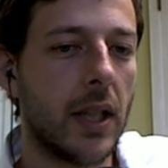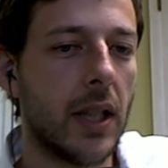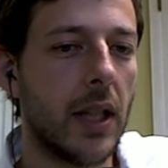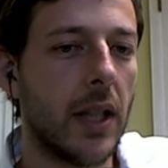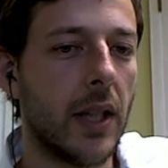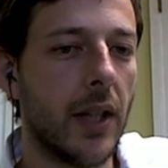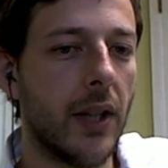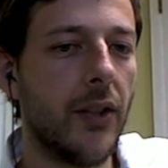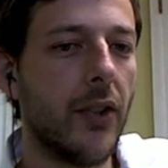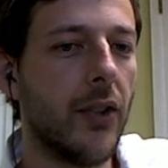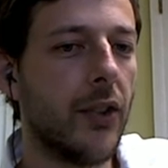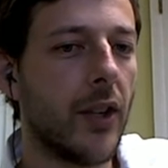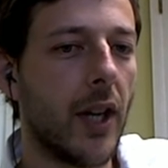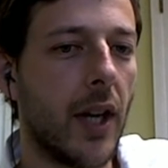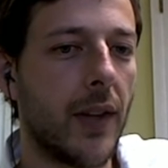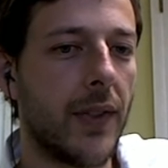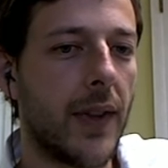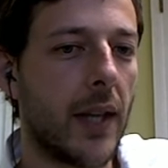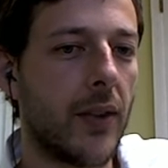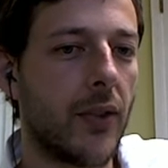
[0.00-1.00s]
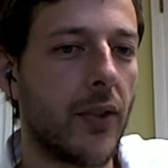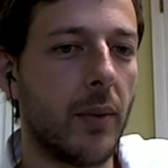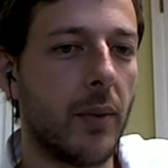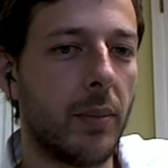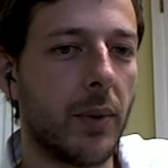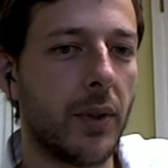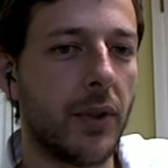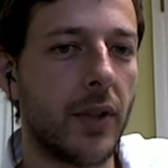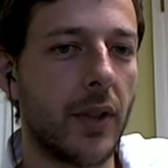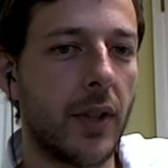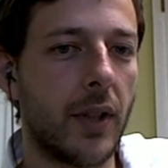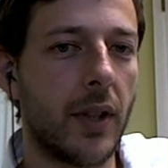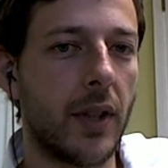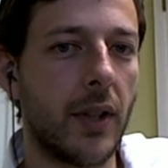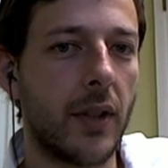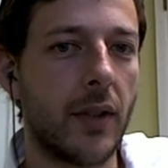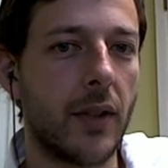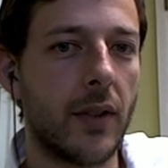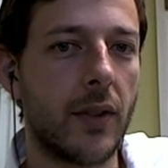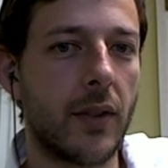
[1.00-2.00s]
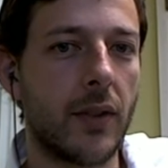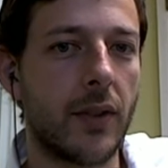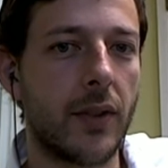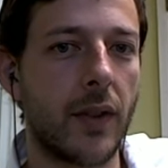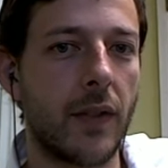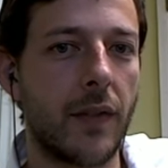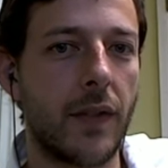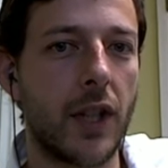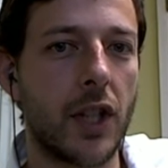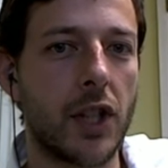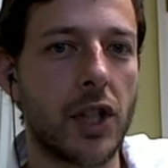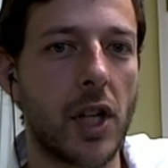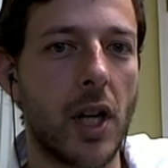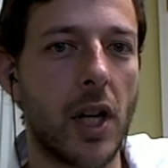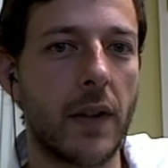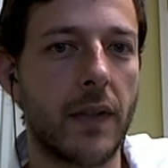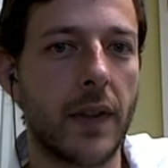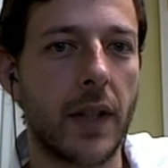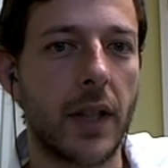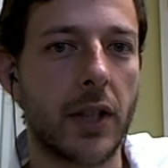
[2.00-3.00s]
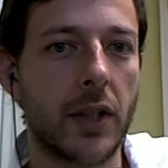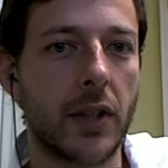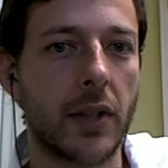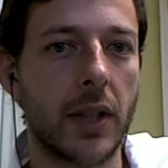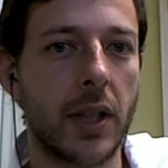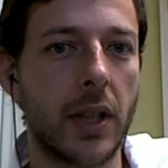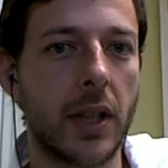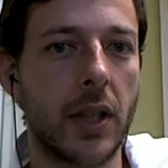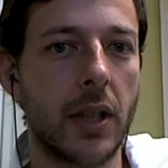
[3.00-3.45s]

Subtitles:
This is not that simple to finish off, actually.